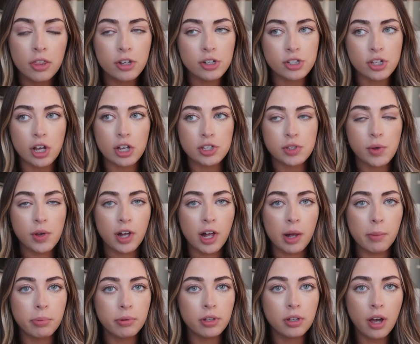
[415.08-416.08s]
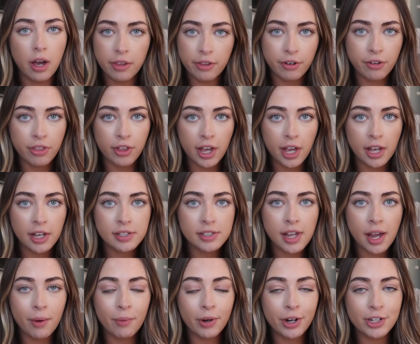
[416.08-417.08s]
there's also a couple other things
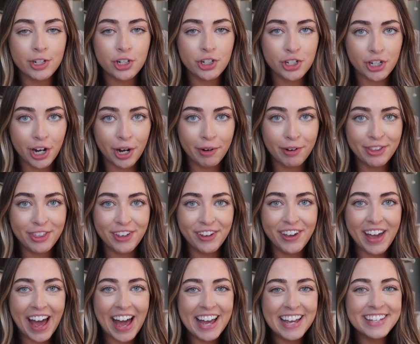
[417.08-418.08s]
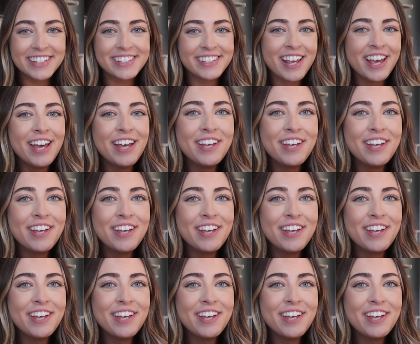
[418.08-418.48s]
I wanted to share with you guys.